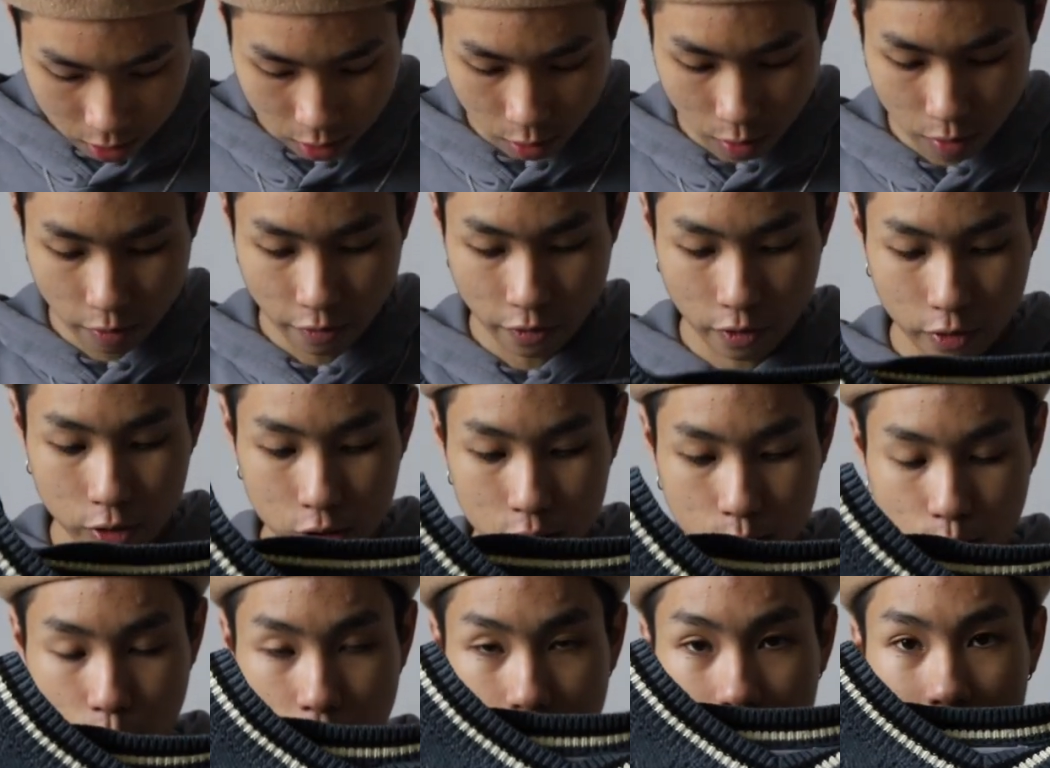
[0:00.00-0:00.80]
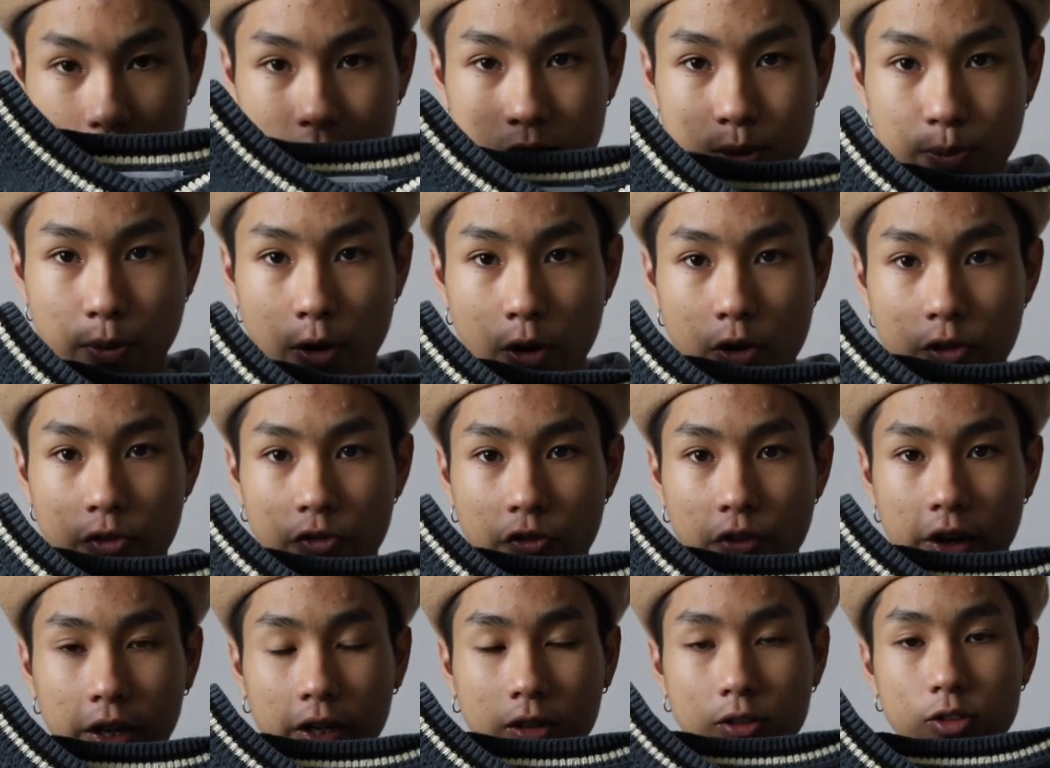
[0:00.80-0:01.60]
you know, for spring it's
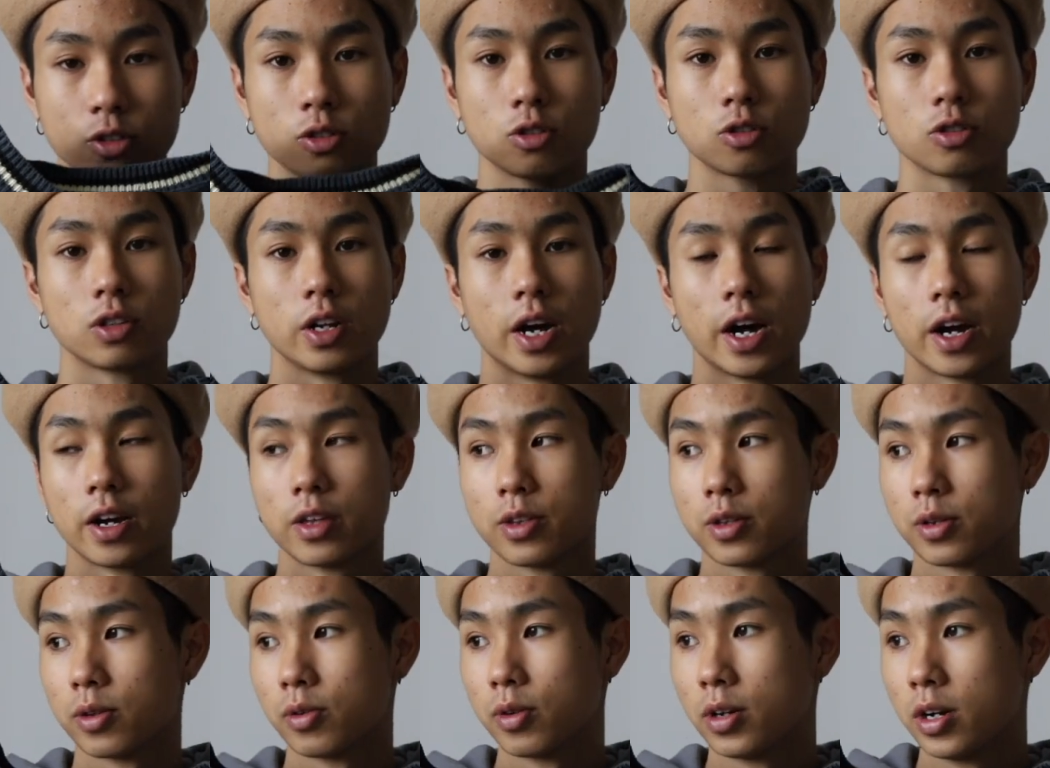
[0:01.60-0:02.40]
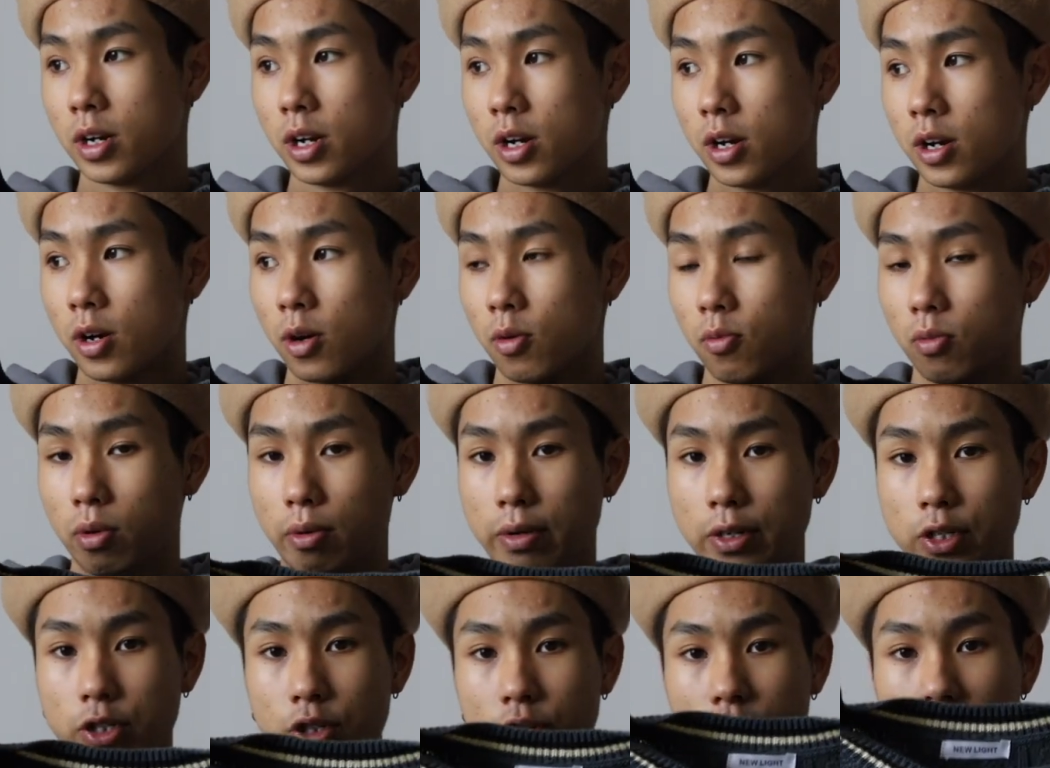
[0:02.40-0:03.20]
perfect, because you can either
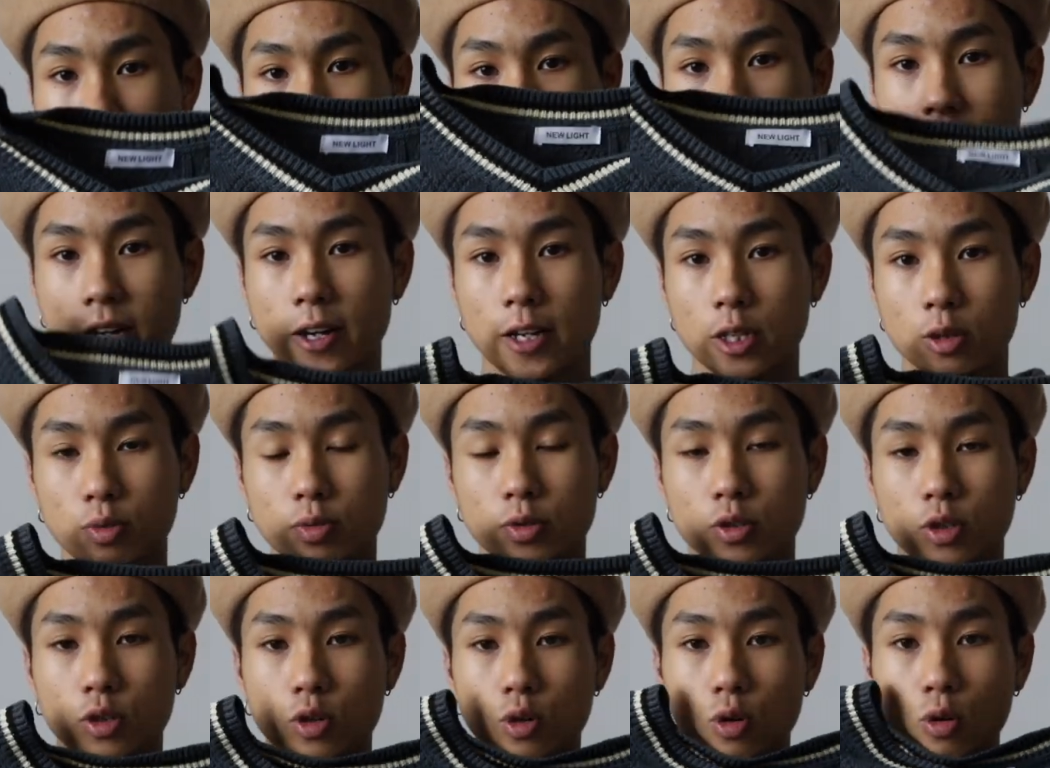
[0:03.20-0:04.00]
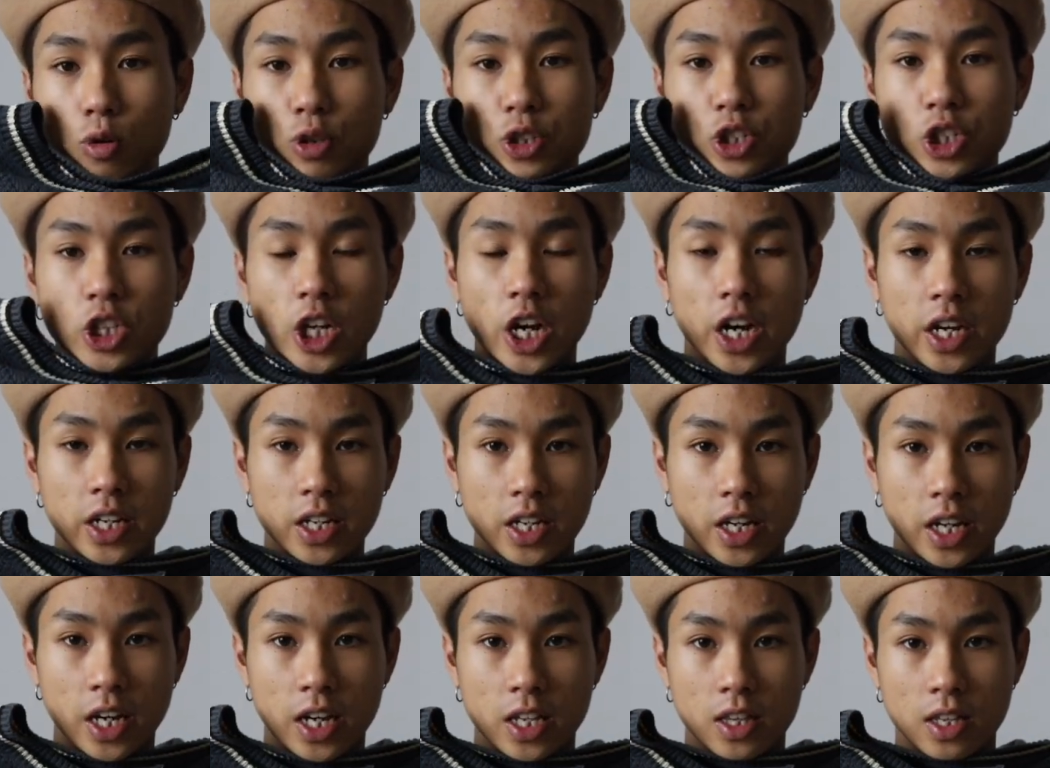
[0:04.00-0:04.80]
wear it just like that with a cold
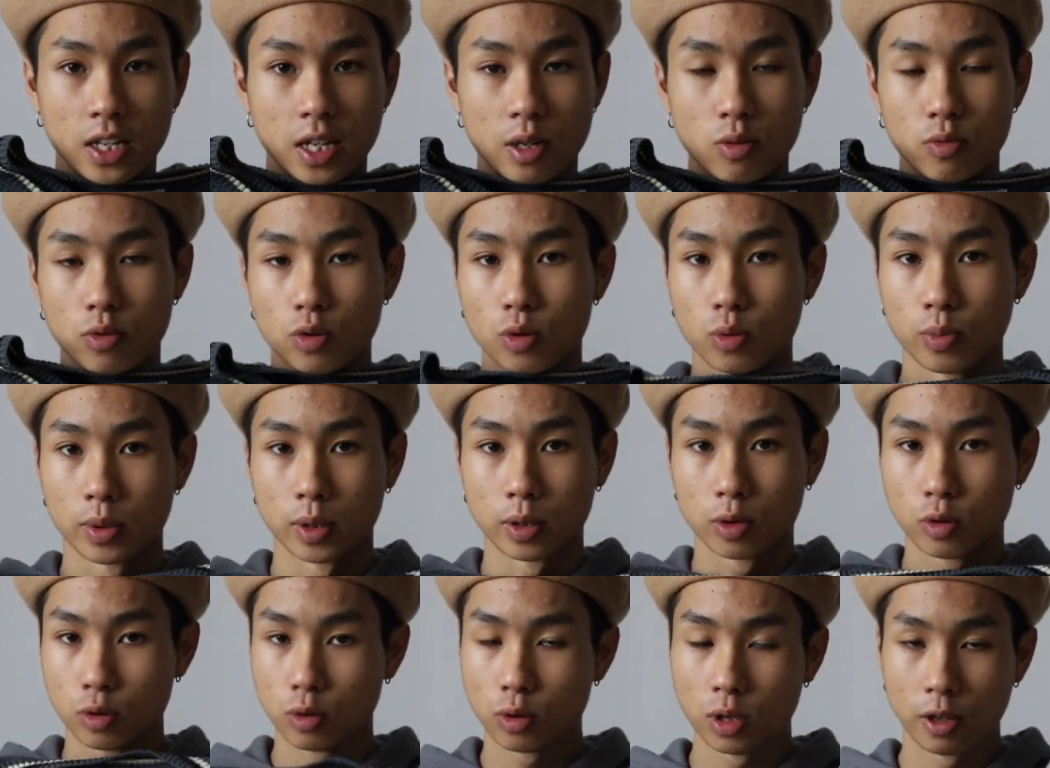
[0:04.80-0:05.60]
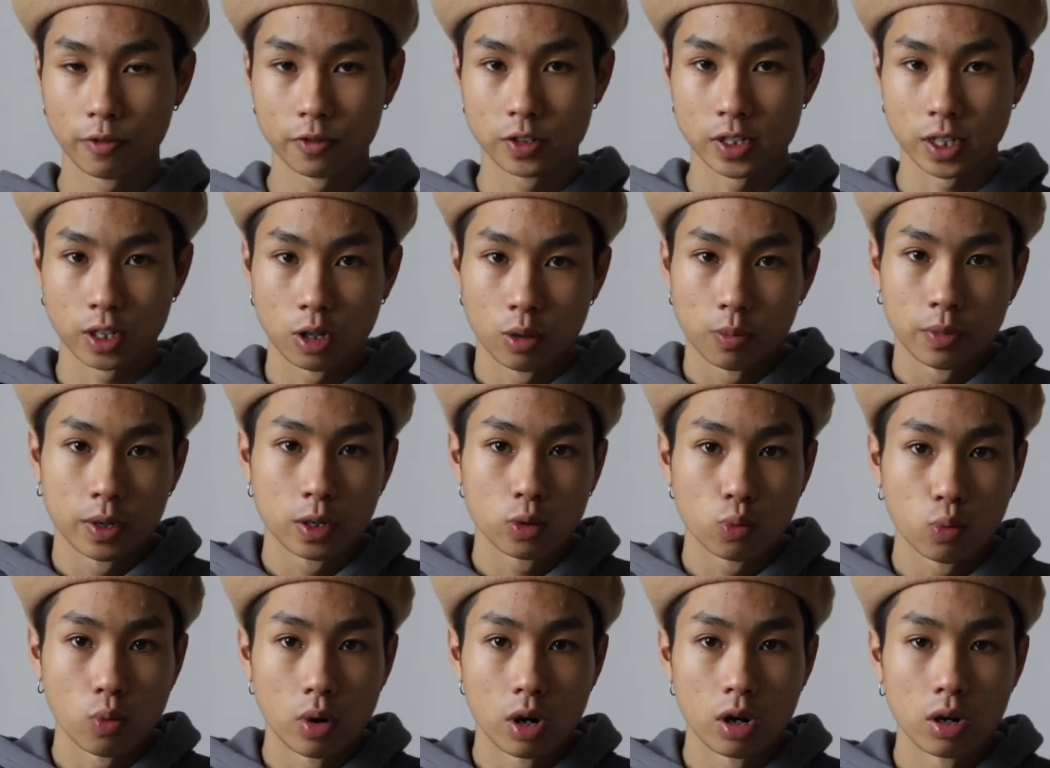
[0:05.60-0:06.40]
jacket, and you'll be cool if it's like a
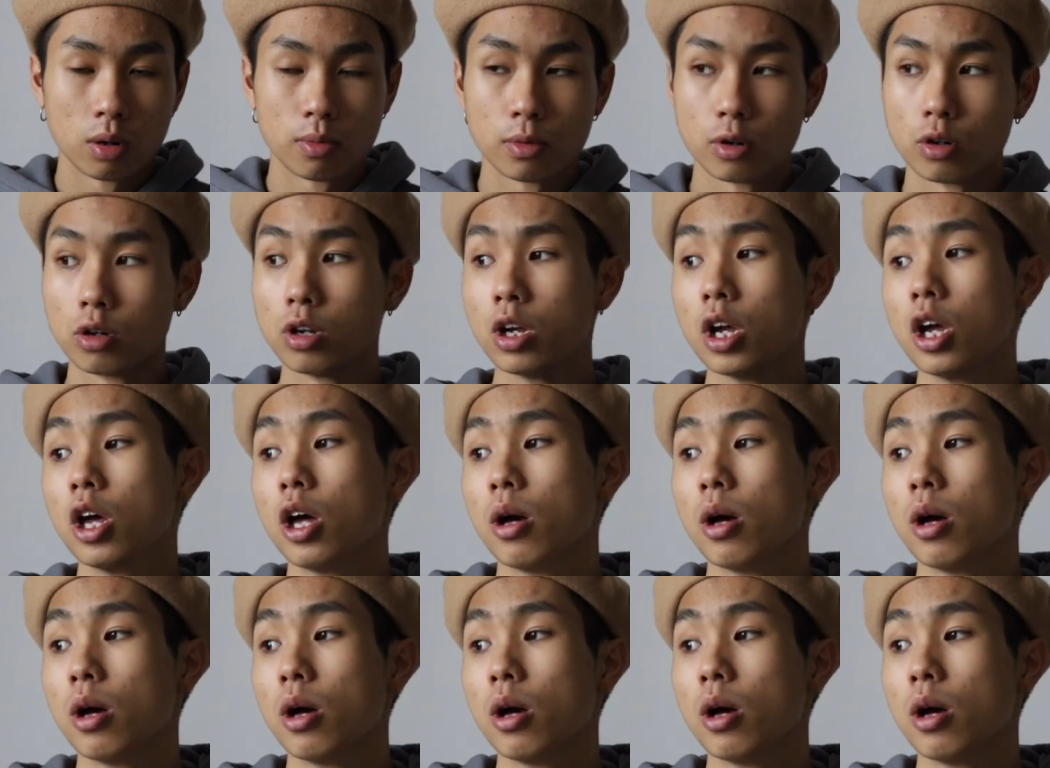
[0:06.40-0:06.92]
bit warmer,